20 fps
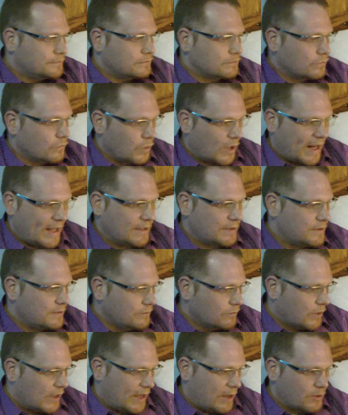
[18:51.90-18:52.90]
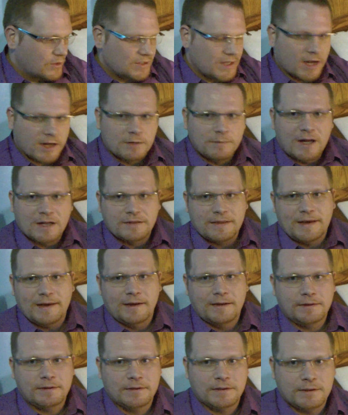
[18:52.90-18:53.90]
When I was talking about
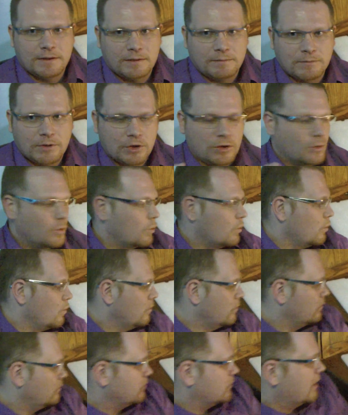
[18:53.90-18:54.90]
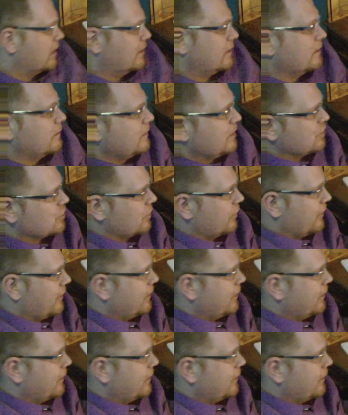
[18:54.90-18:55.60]
that little, well, let me show you.